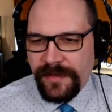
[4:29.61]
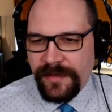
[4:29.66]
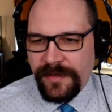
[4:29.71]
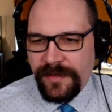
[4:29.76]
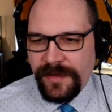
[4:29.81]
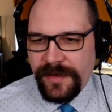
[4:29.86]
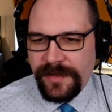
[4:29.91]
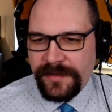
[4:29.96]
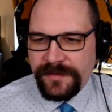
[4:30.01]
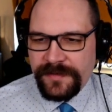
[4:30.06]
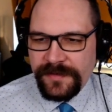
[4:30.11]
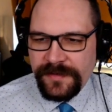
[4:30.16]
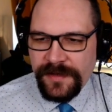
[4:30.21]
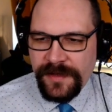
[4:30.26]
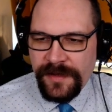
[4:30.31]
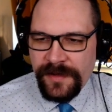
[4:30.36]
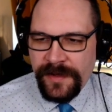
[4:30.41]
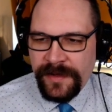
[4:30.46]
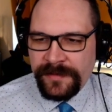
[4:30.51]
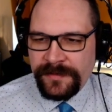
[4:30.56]
You need to
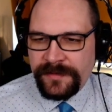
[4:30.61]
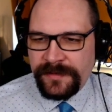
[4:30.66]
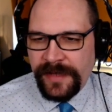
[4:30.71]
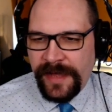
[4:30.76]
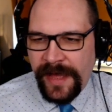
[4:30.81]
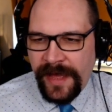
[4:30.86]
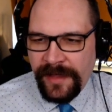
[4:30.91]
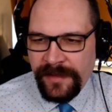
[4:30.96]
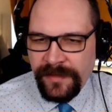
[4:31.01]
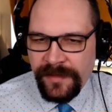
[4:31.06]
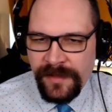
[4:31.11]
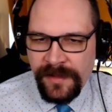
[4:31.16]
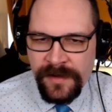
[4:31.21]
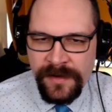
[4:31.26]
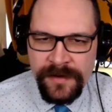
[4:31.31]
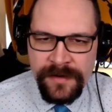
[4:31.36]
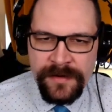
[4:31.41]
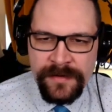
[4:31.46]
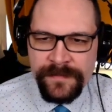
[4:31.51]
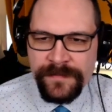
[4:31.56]
know how to handle
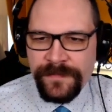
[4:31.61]
her.